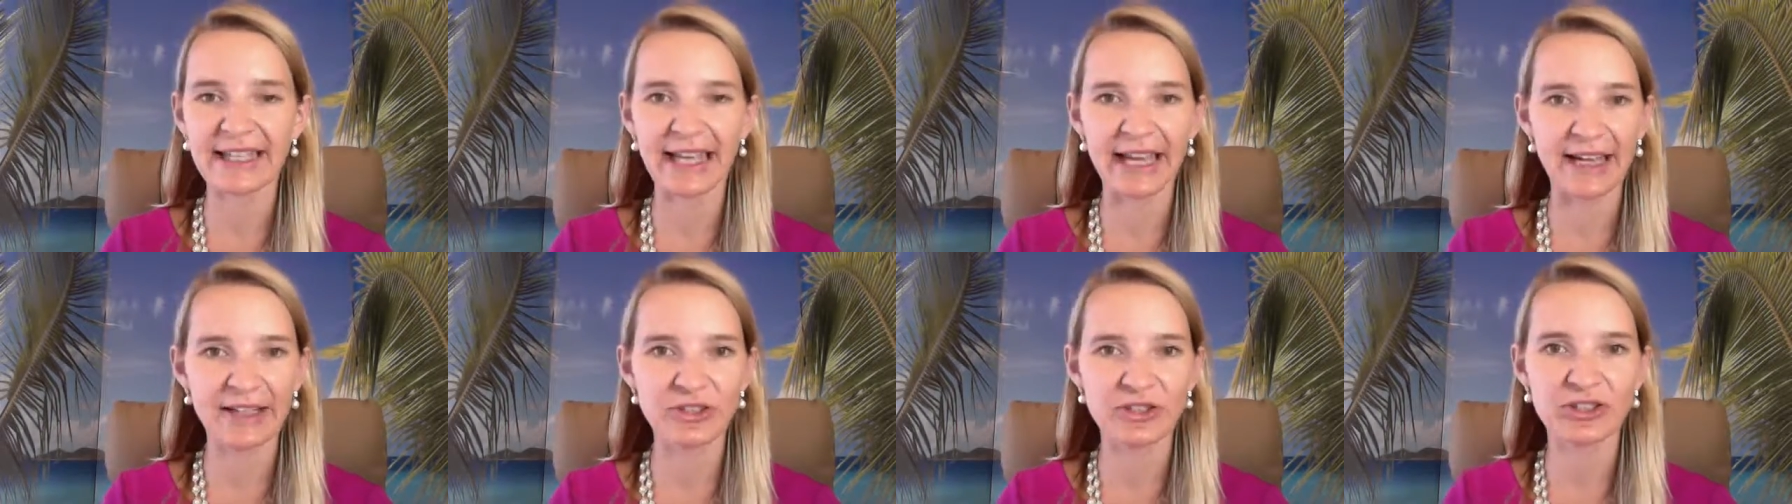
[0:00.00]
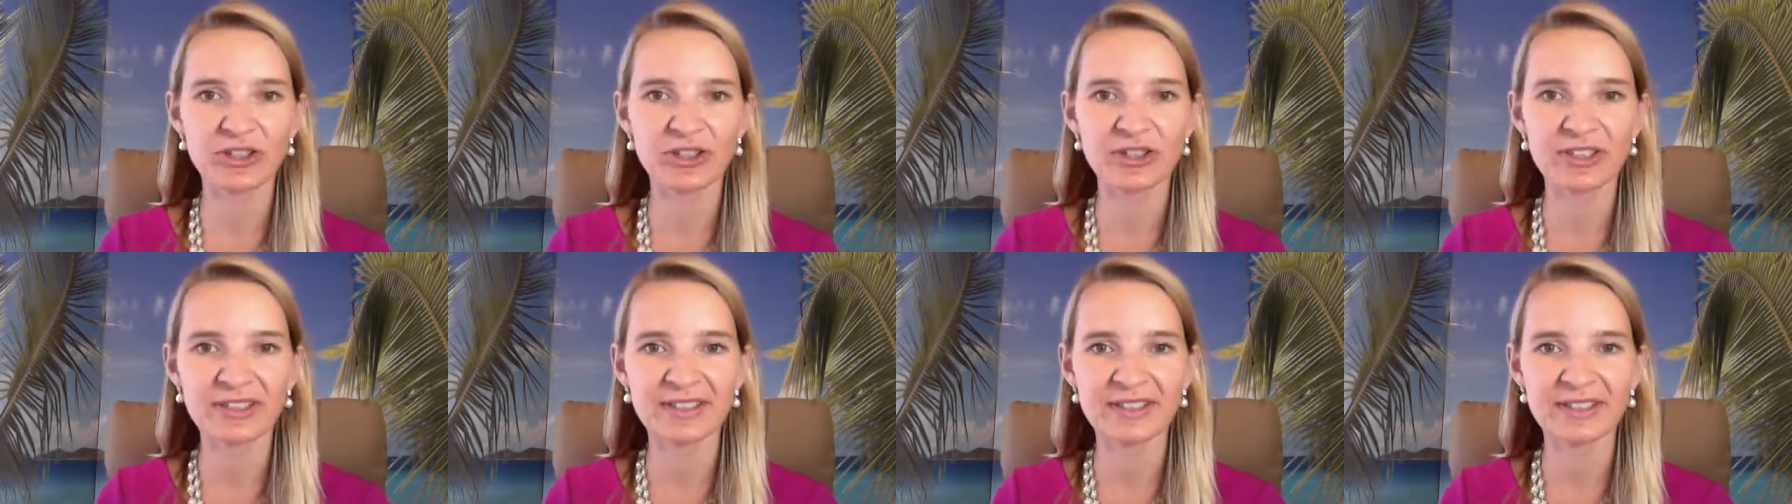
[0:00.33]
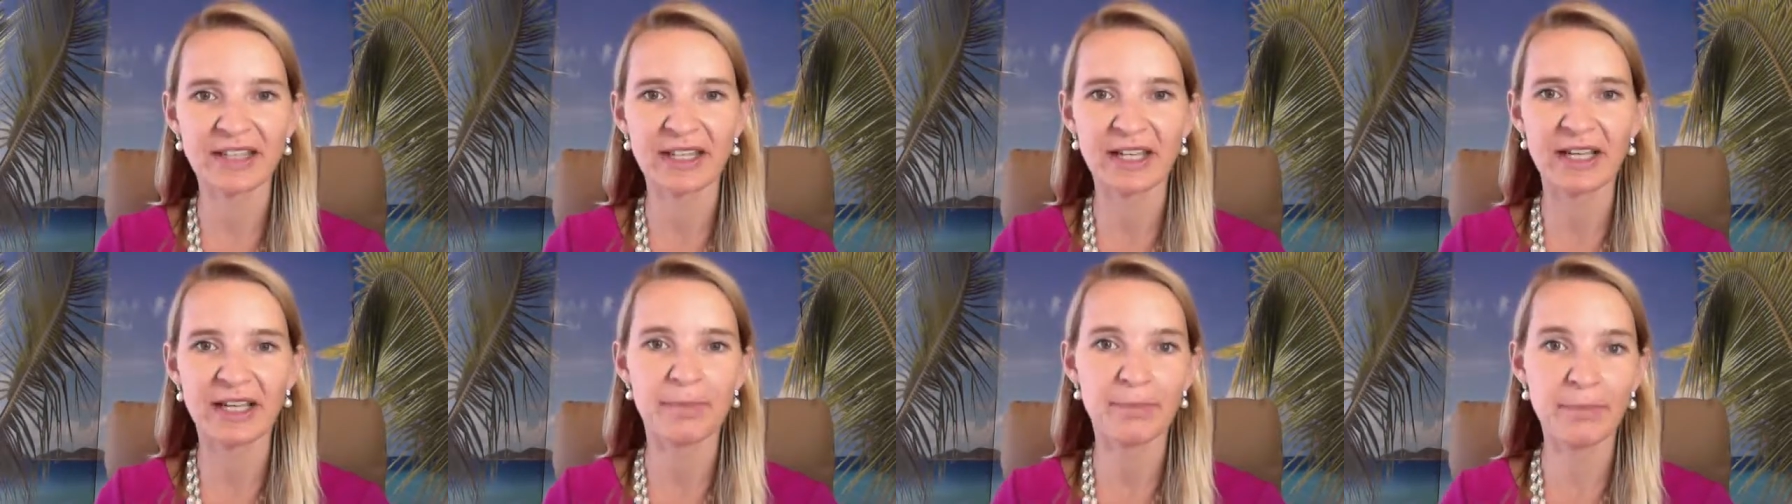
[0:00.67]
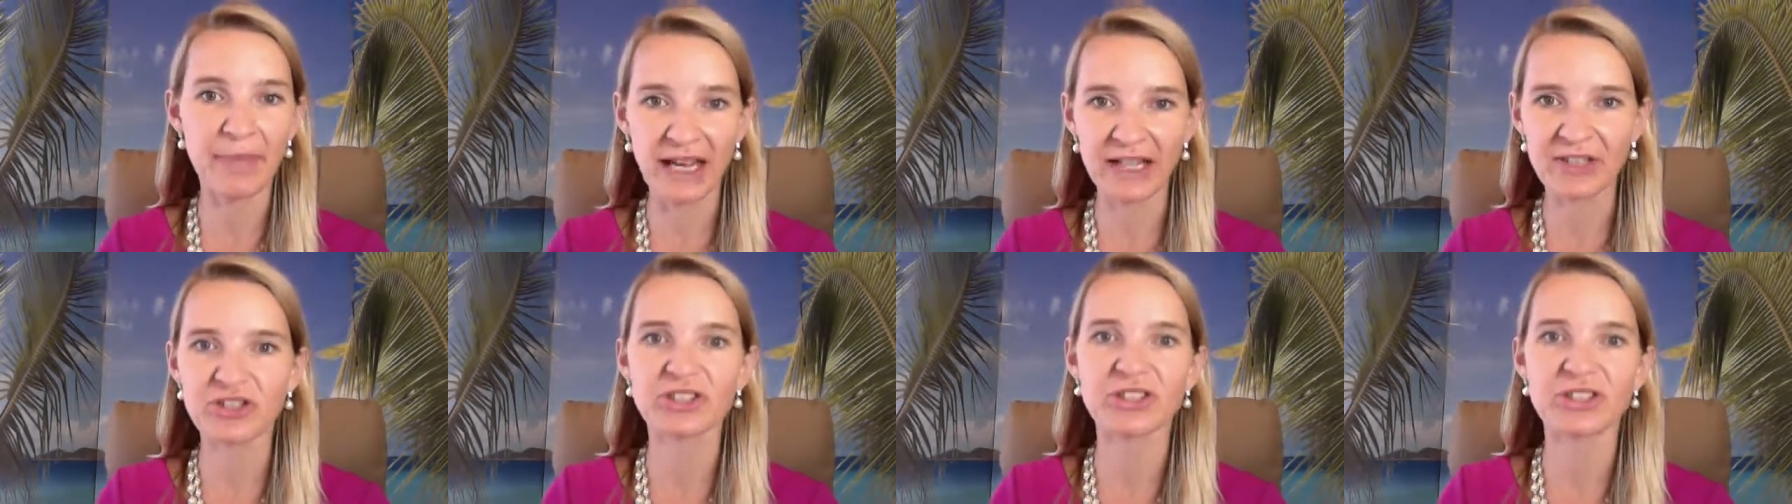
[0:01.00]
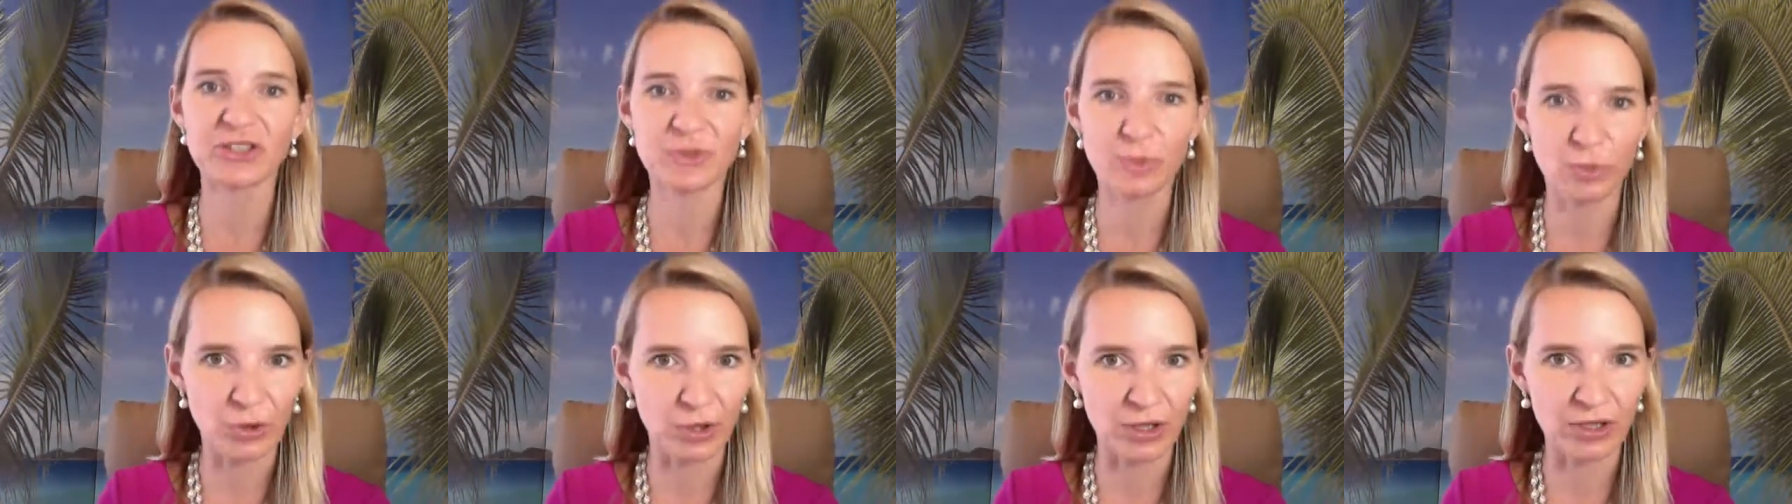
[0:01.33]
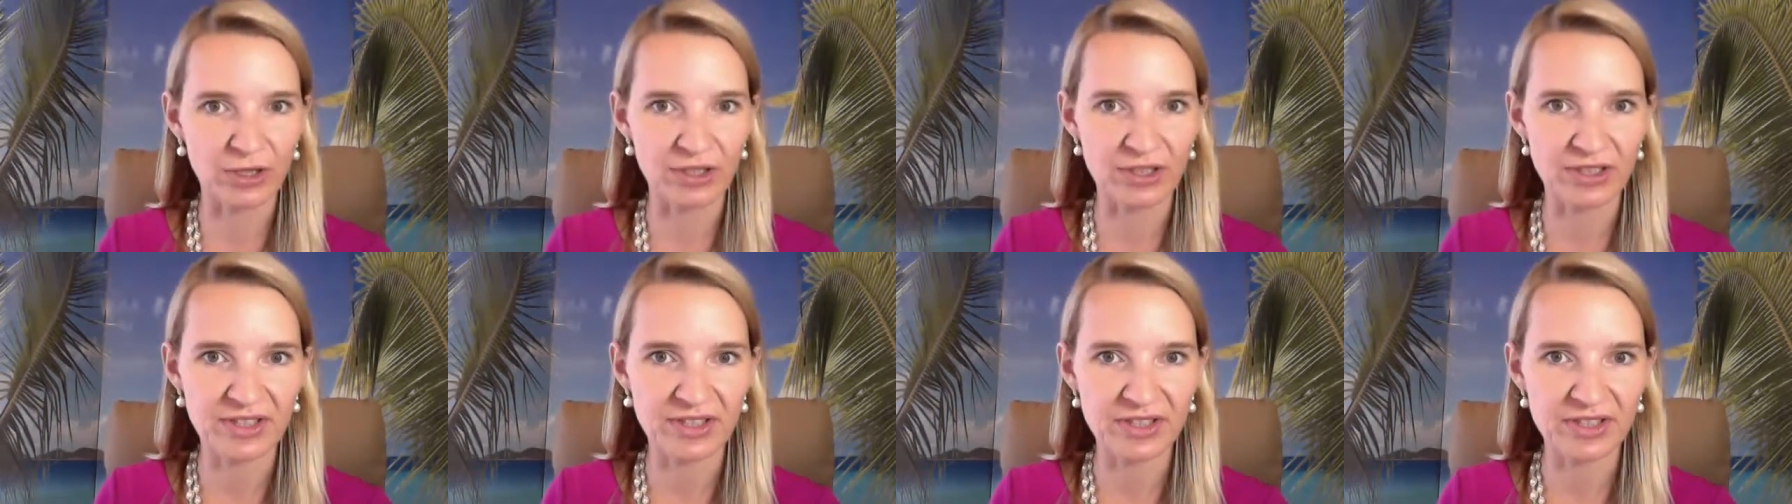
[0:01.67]
actions match his
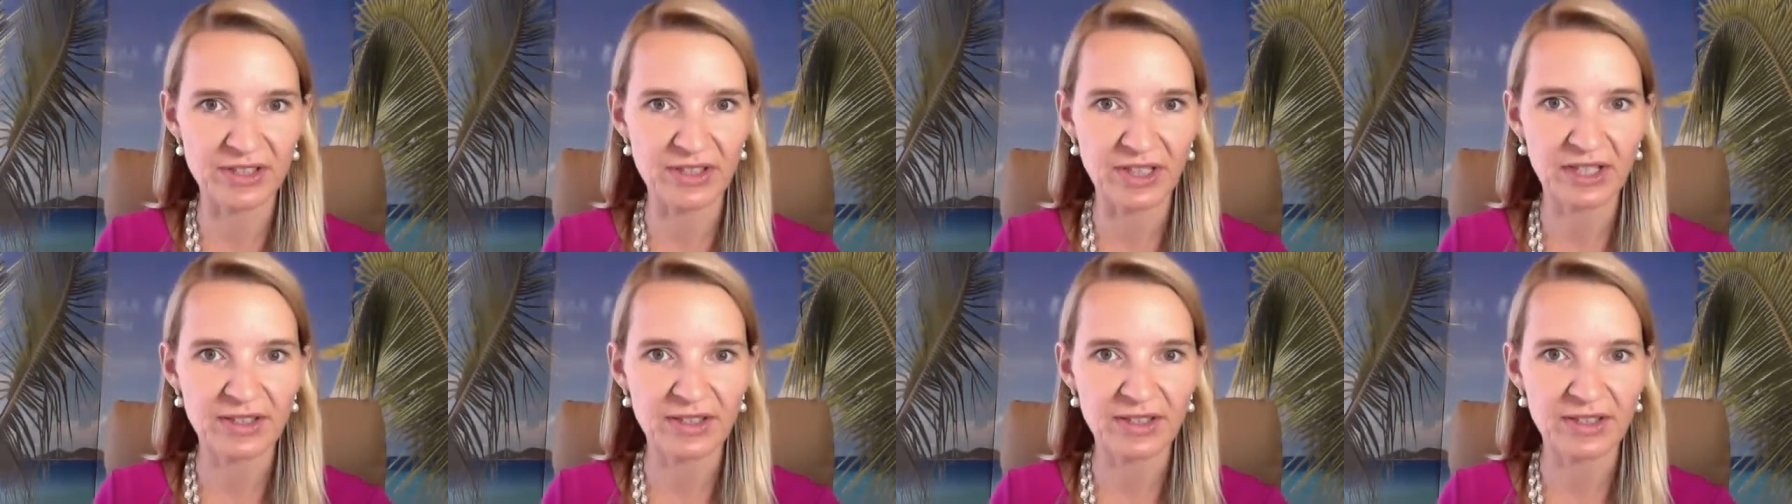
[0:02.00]
words.